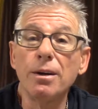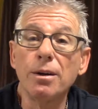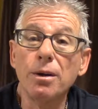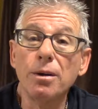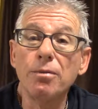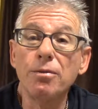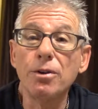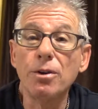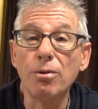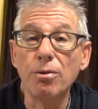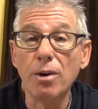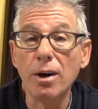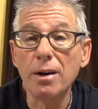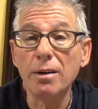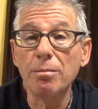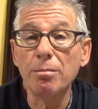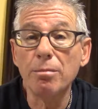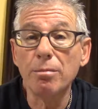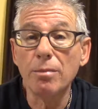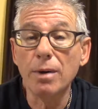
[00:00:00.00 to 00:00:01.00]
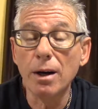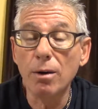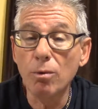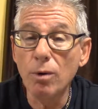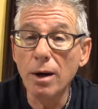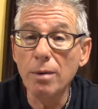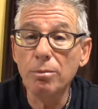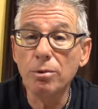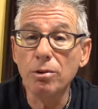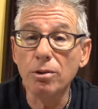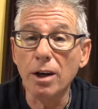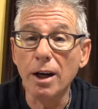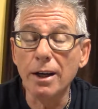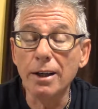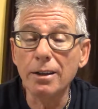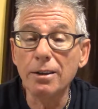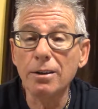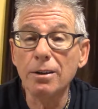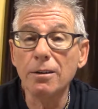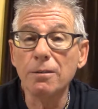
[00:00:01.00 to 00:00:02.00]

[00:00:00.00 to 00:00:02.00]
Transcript: If you're on my website,